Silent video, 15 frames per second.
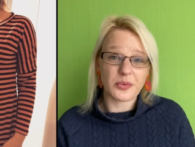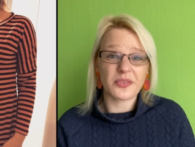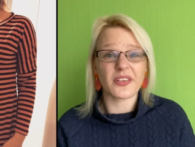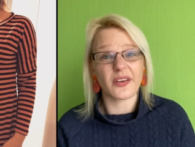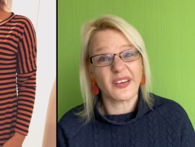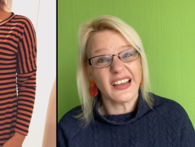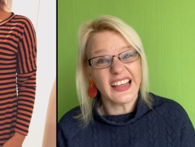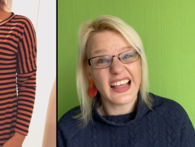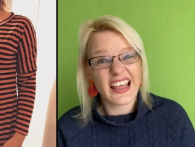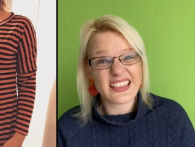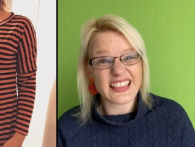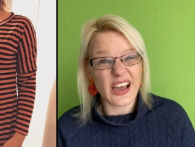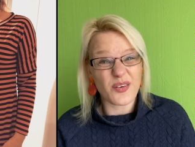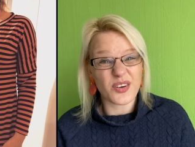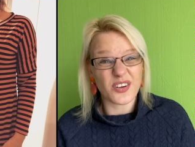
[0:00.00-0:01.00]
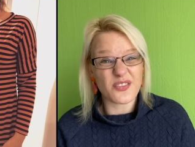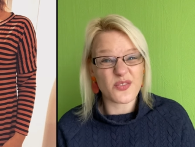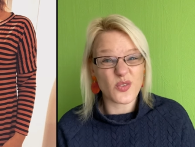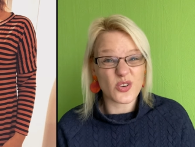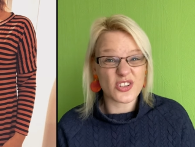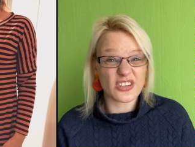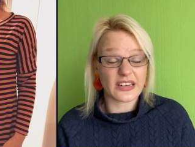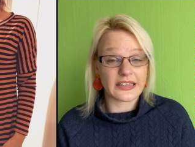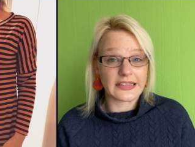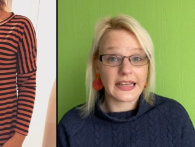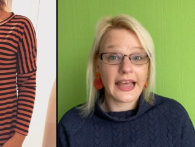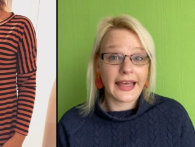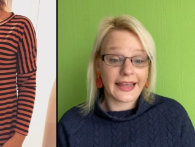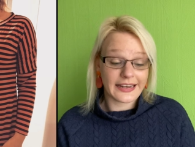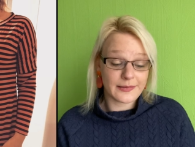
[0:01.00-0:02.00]
So that one, unfortunately,
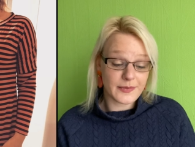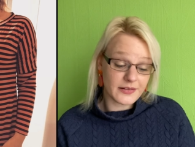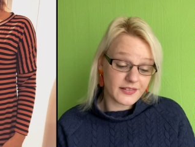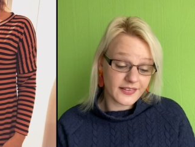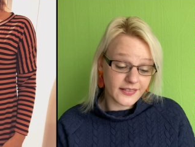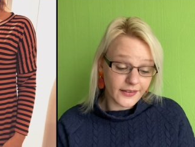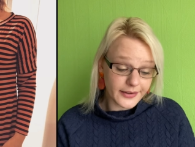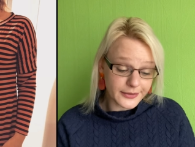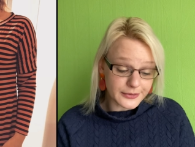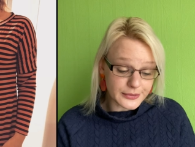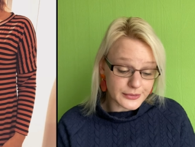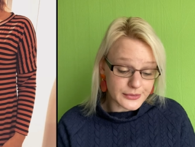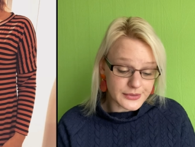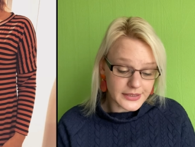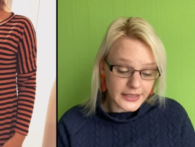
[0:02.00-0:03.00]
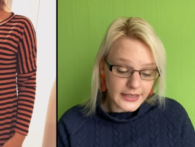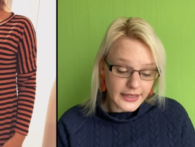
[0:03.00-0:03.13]
had to be recycled.